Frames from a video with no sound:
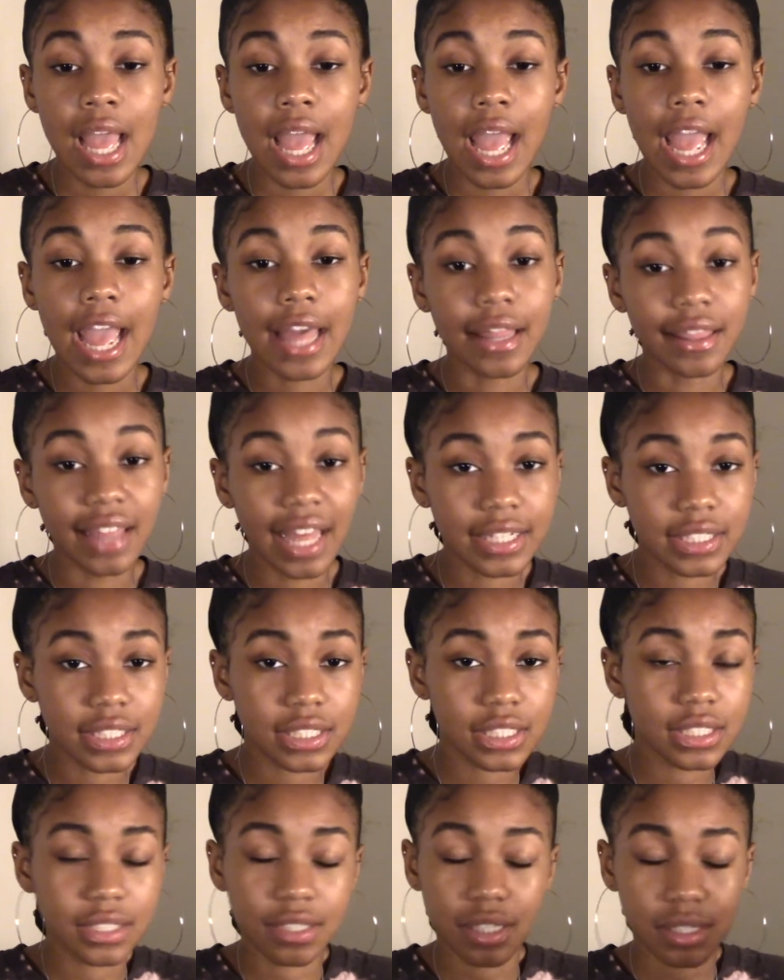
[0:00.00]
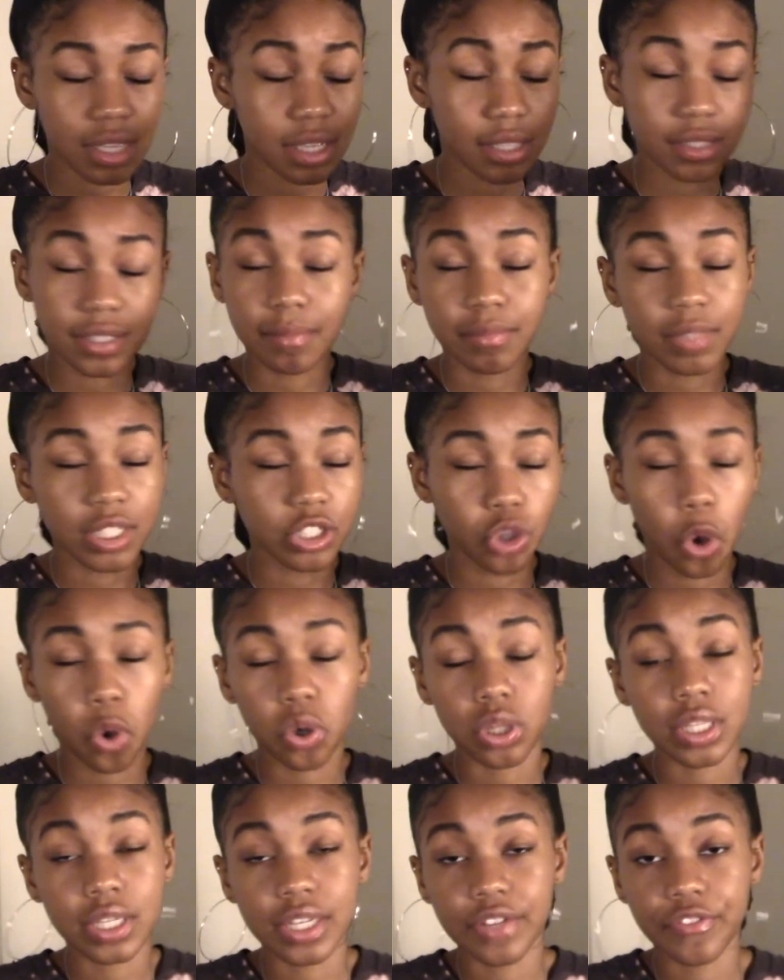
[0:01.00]
and that's just something
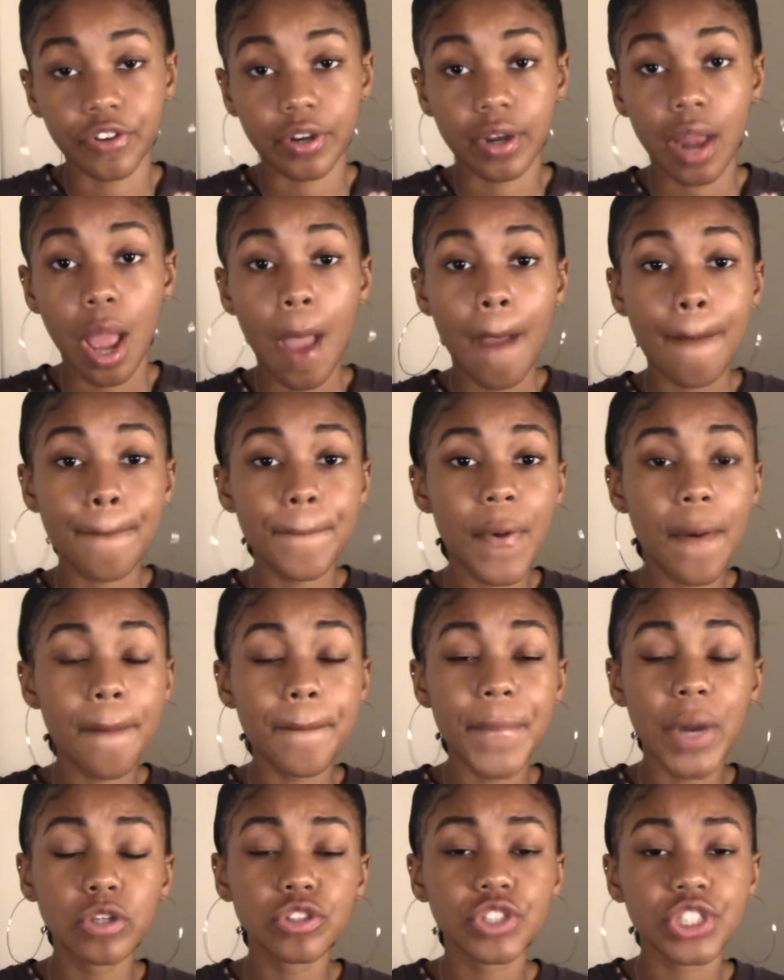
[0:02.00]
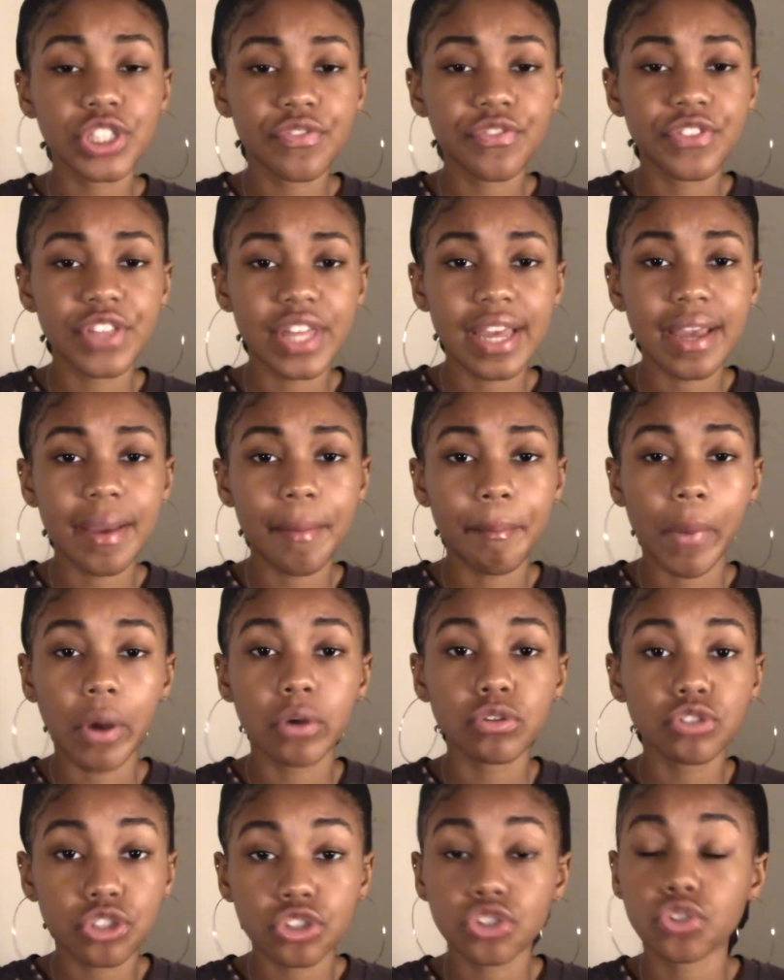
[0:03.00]
totally different. But most
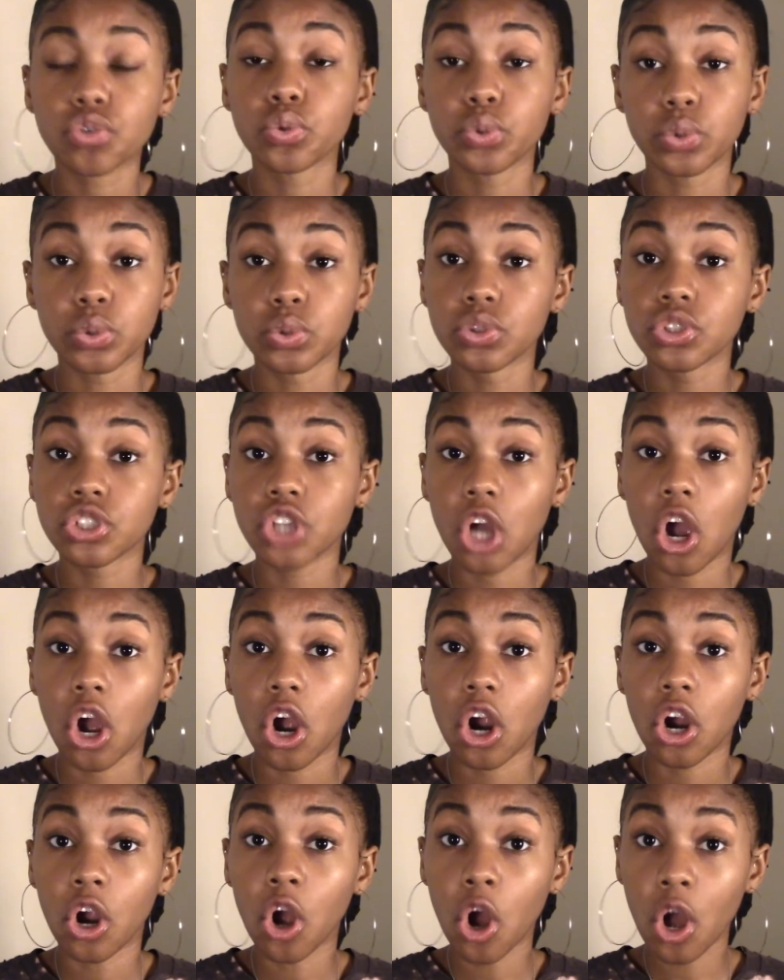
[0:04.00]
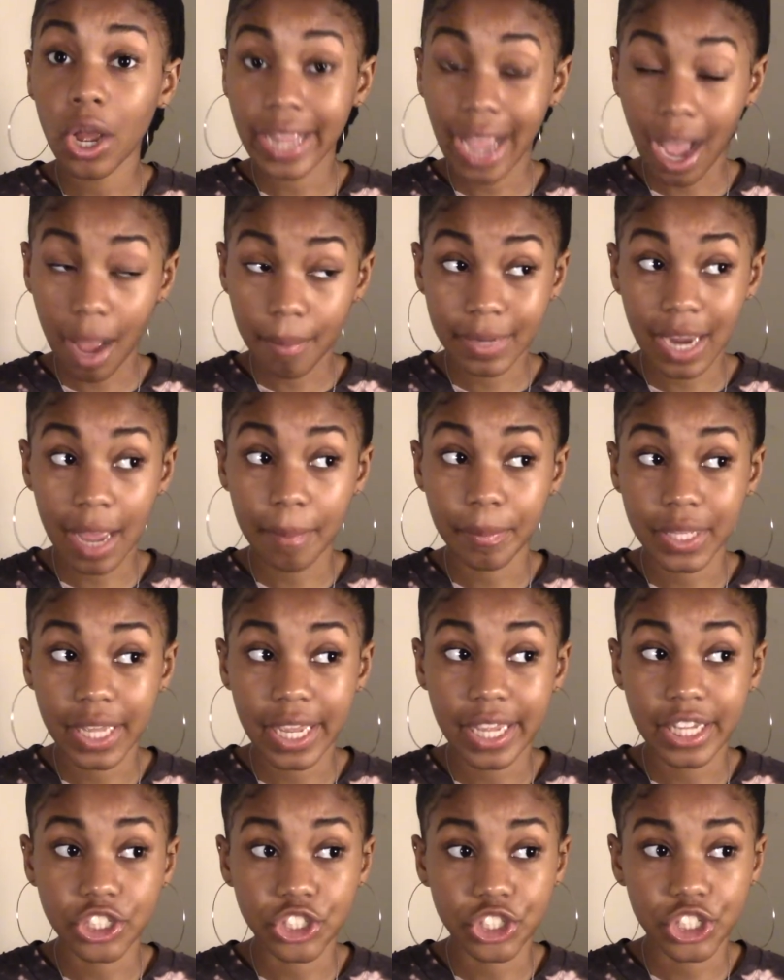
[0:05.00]
schools are on common
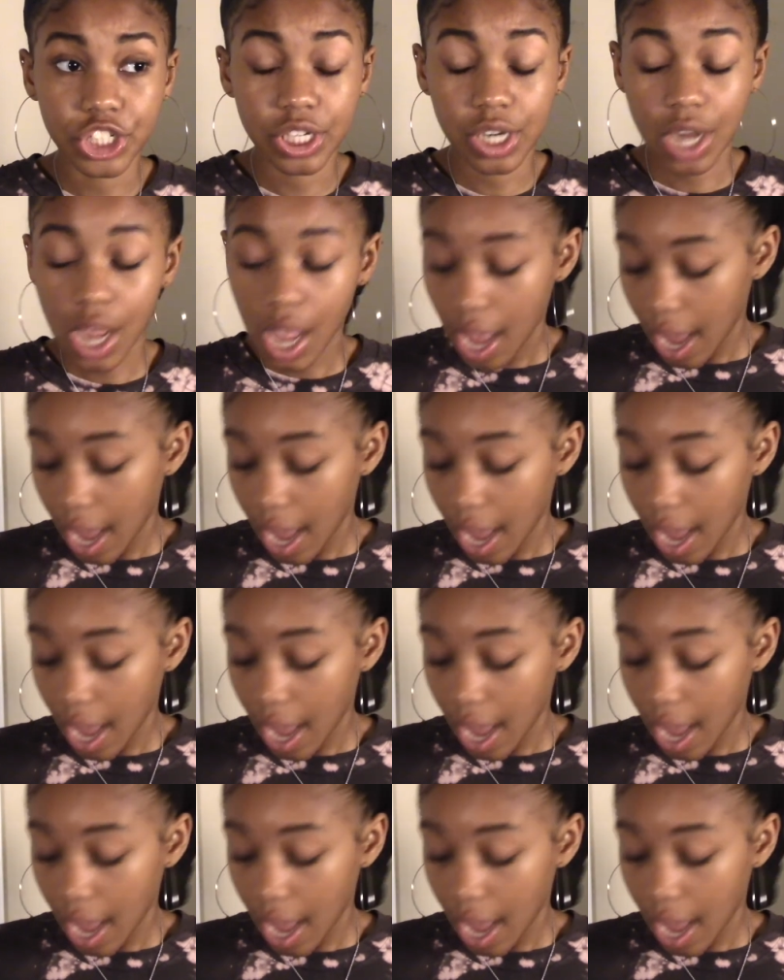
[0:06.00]
application.